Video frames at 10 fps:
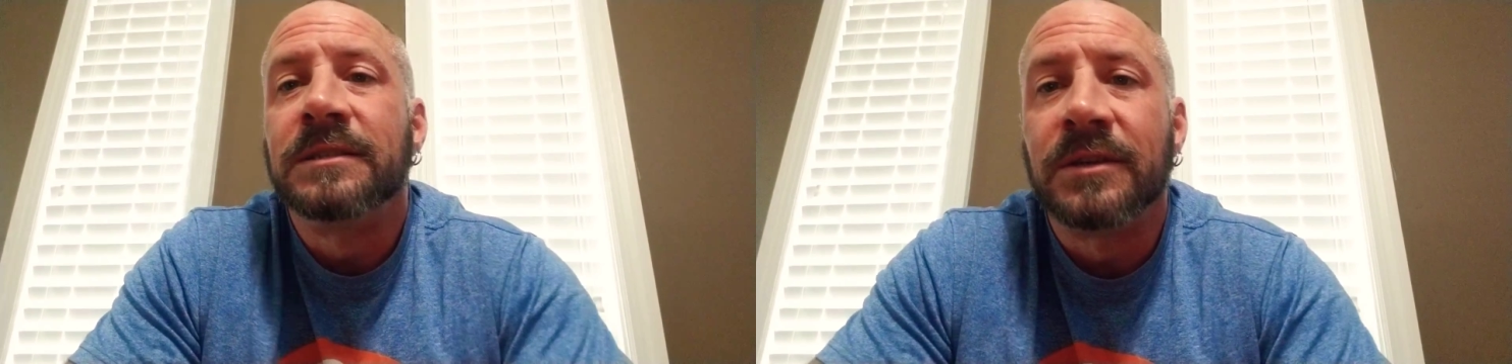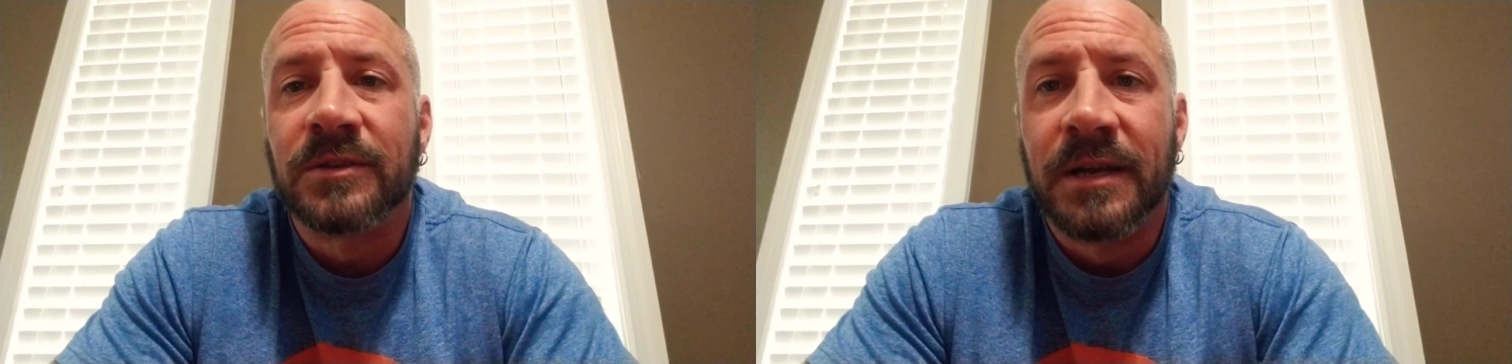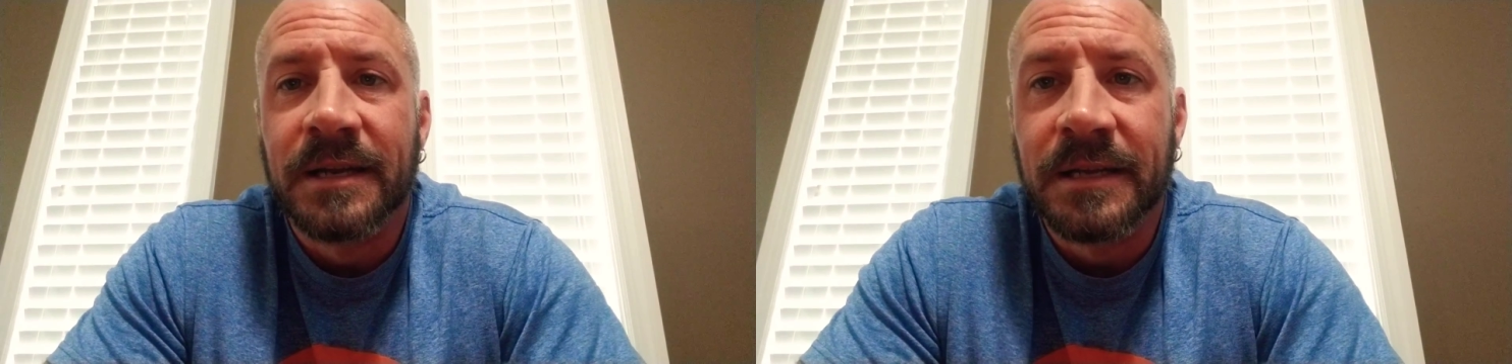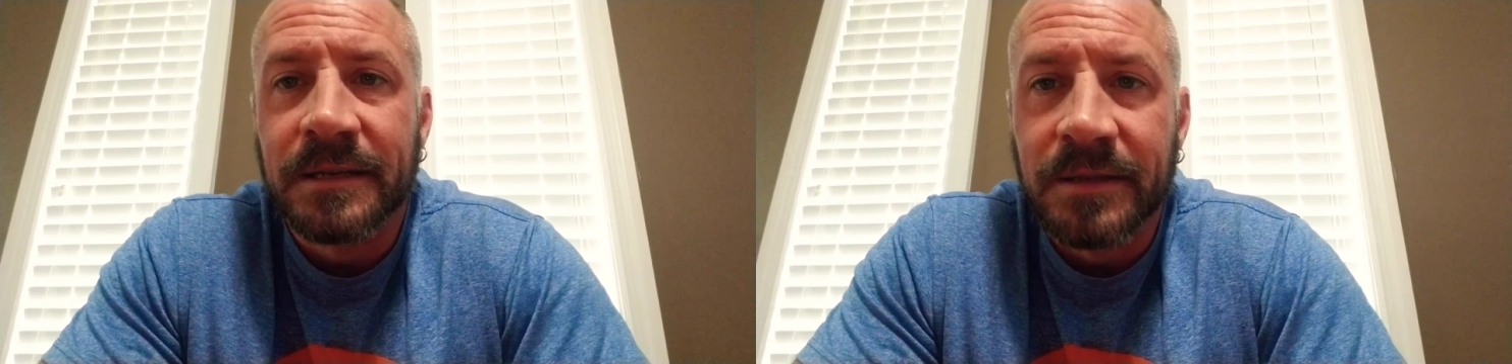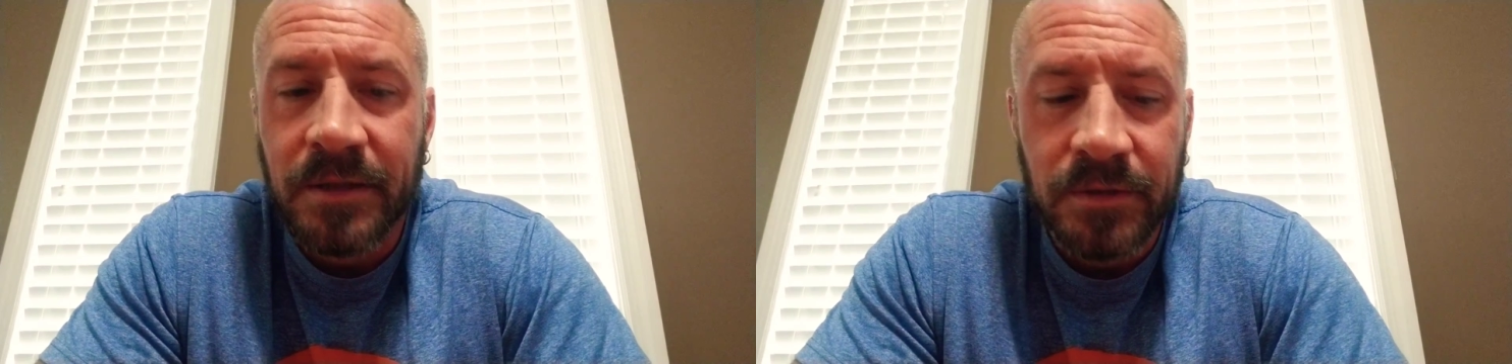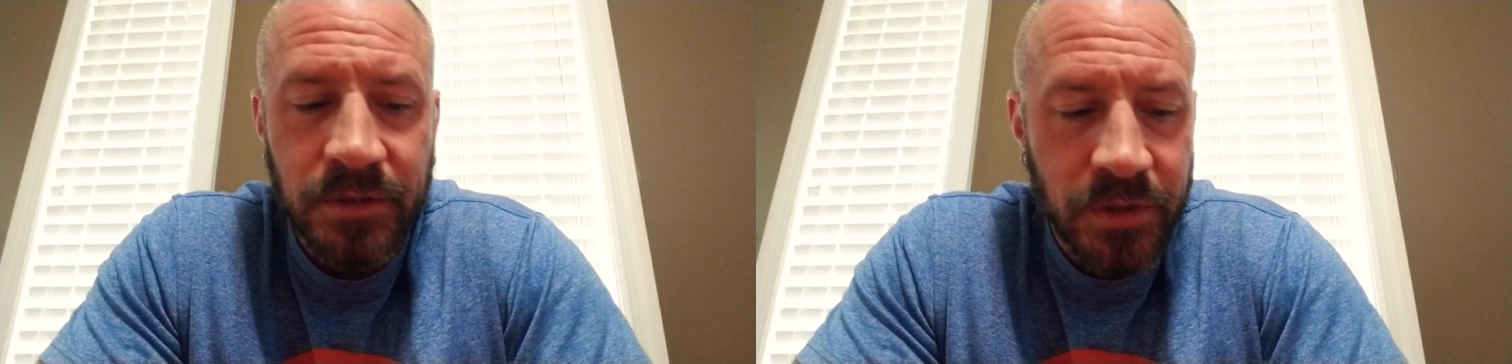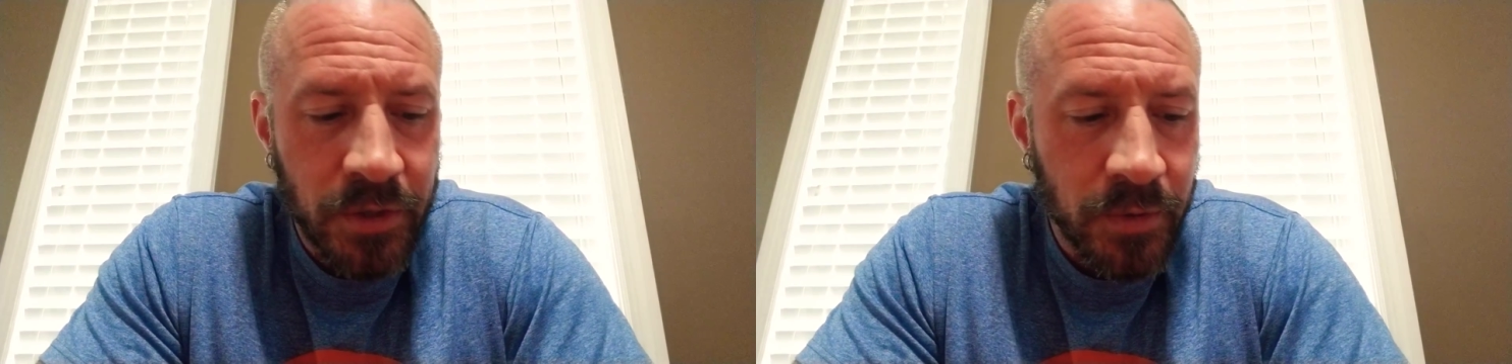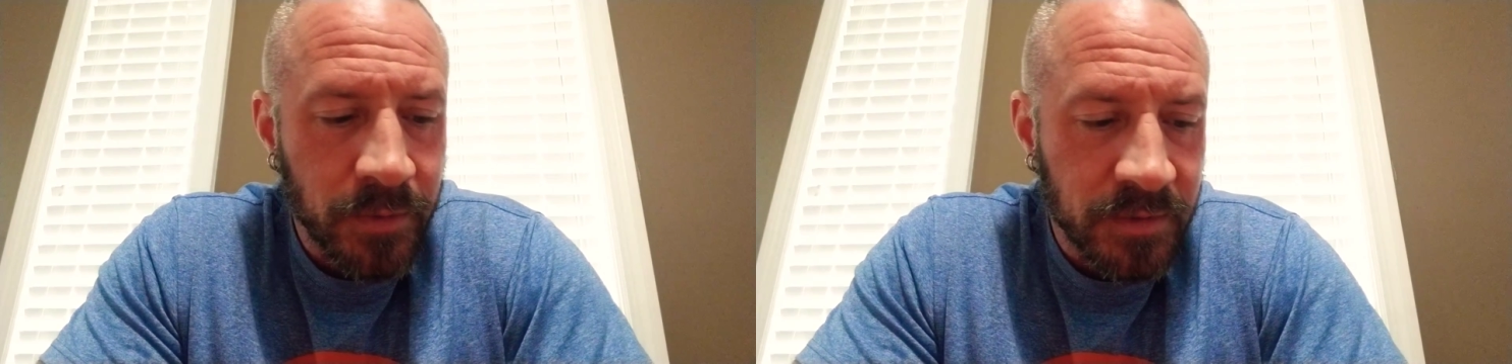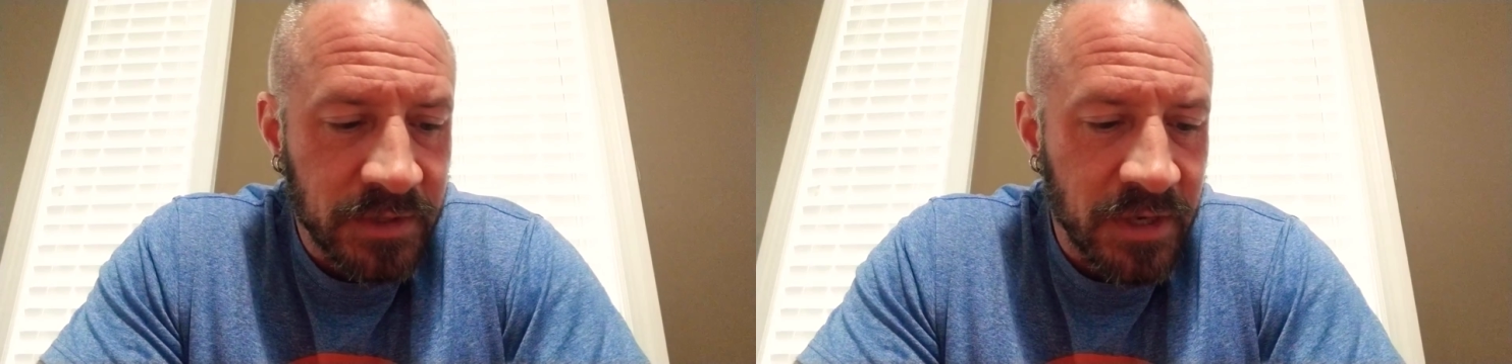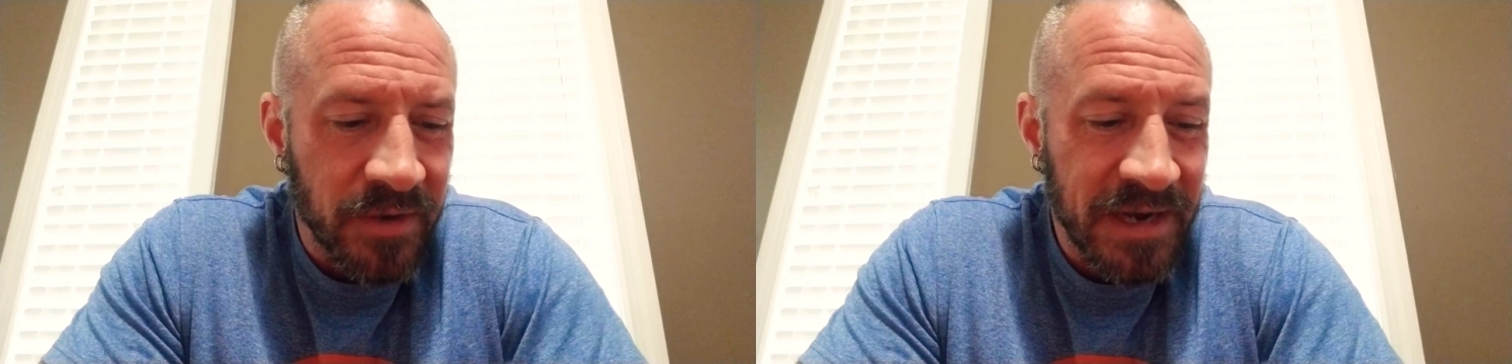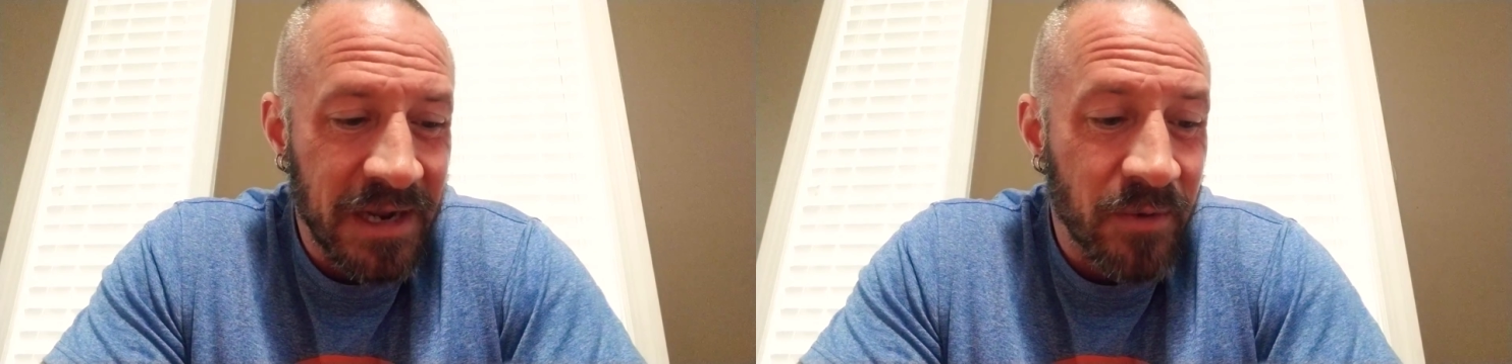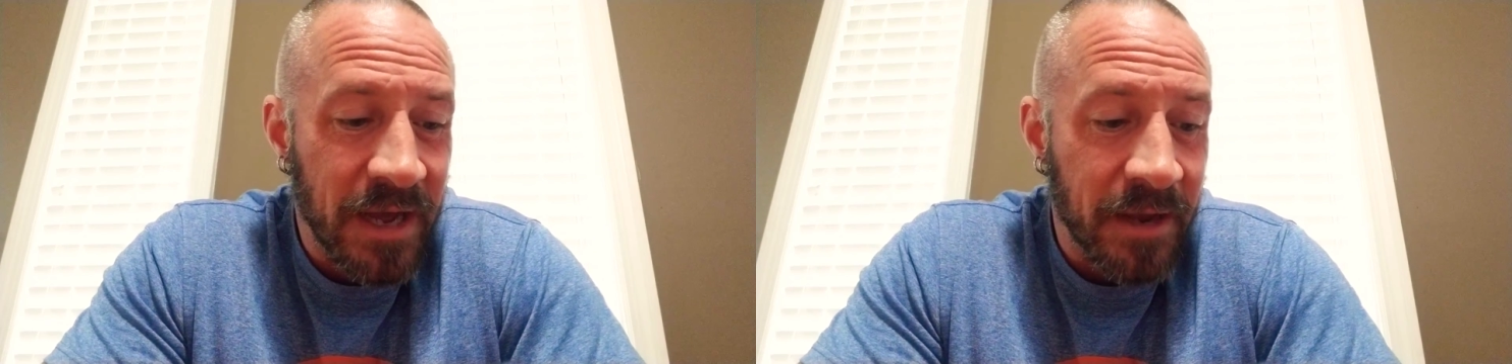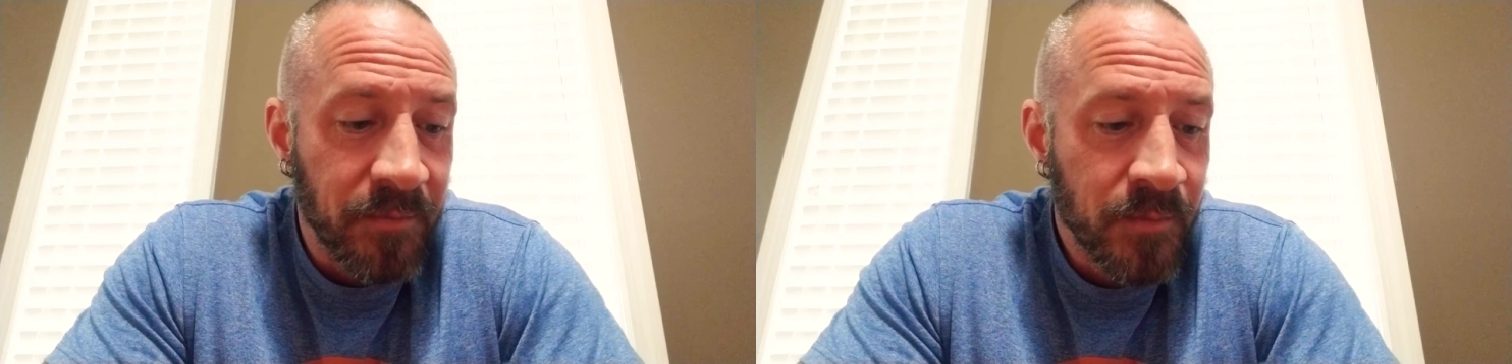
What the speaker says: I'll try to get to those too. So anyway,